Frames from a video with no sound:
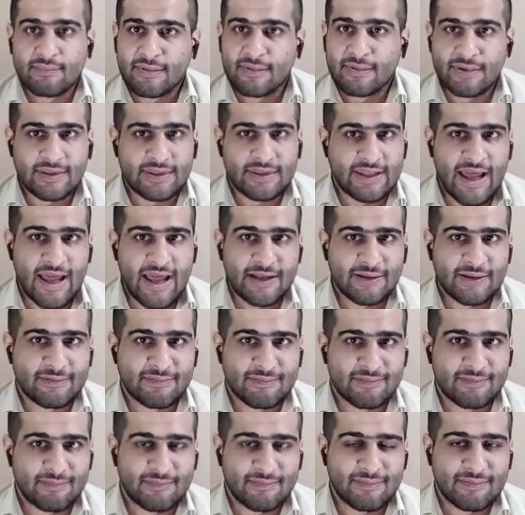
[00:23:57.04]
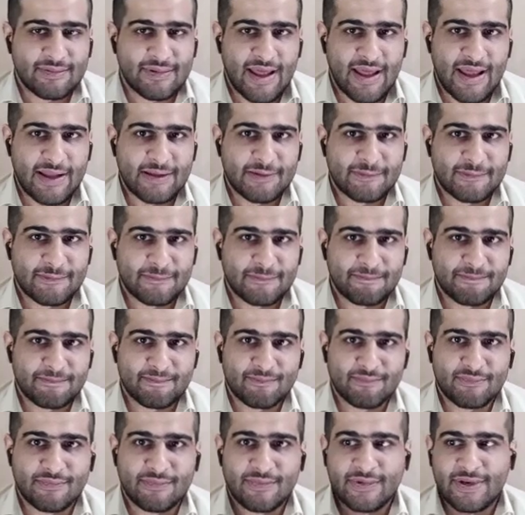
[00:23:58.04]
that that
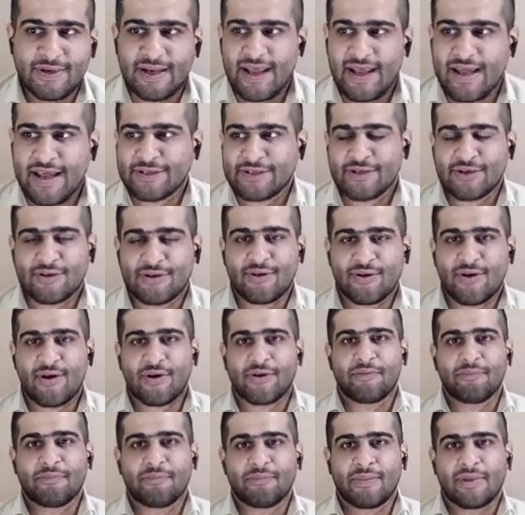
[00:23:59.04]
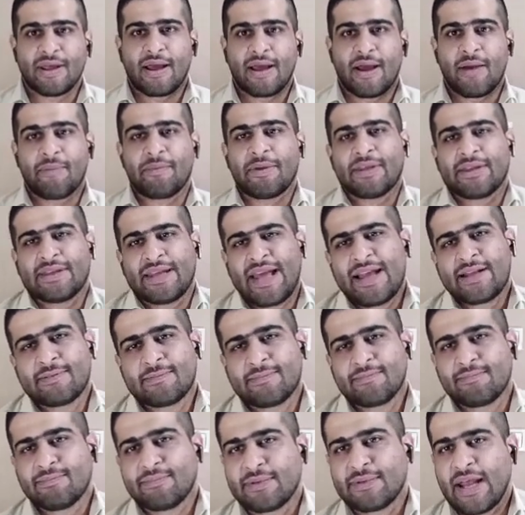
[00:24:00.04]
later on, I mean that
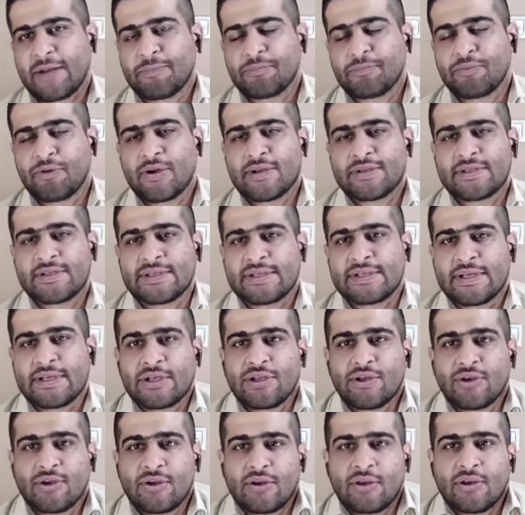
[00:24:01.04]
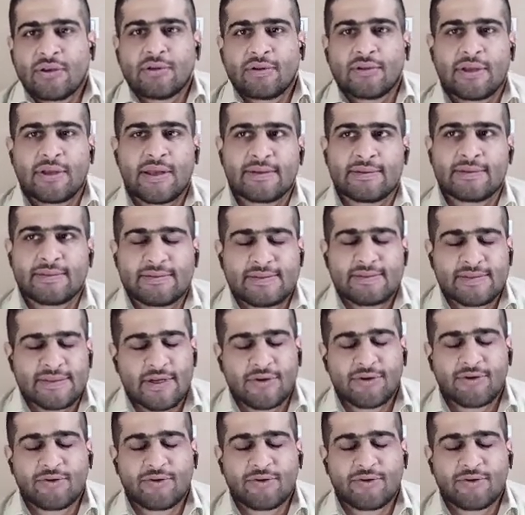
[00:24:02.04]
that central